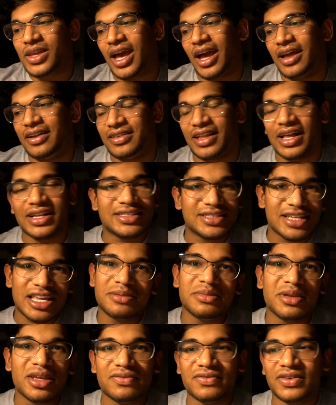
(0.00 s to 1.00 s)
and that
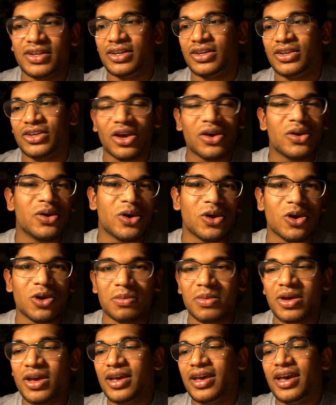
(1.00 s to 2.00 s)
same evening go
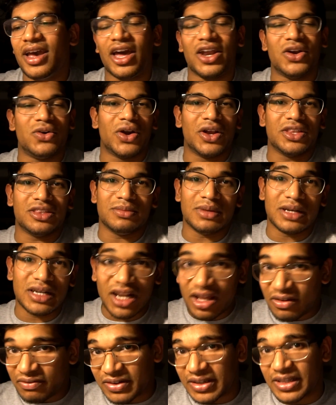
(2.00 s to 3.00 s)
home and write them a
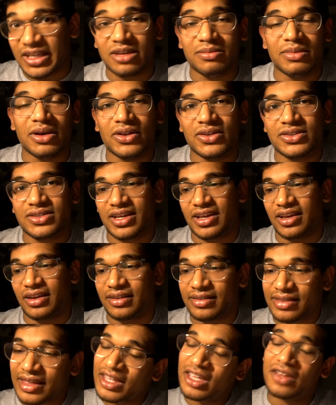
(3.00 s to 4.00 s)
lovely email
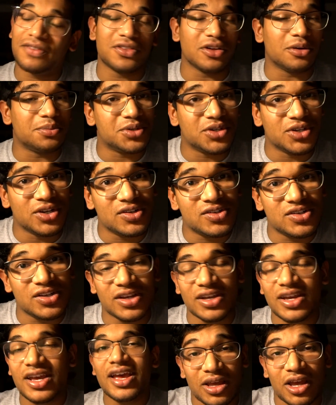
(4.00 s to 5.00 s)
saying thank you for the
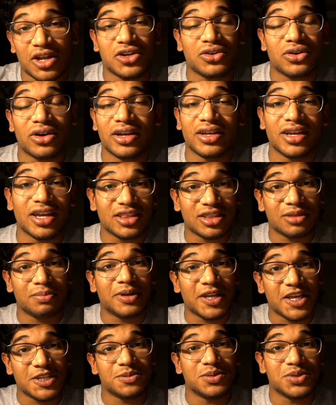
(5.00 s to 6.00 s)
opportunity, and try and get the
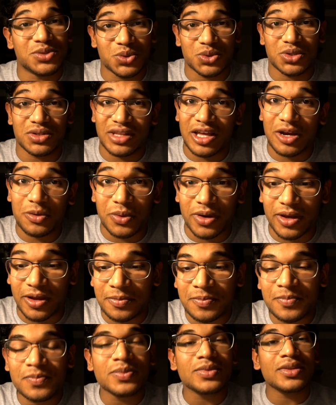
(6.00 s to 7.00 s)
placement sorted that way.
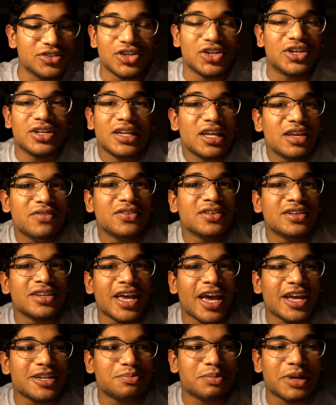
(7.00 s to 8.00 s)
You can even
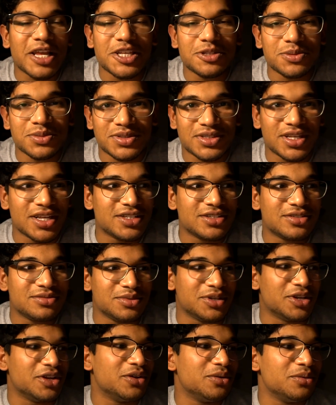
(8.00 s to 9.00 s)
get placements at,
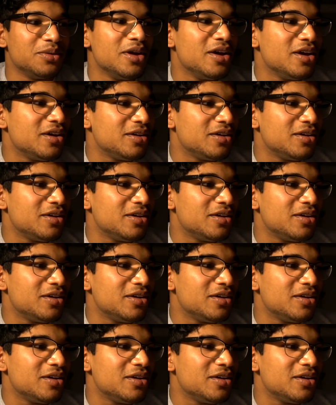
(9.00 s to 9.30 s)
you know,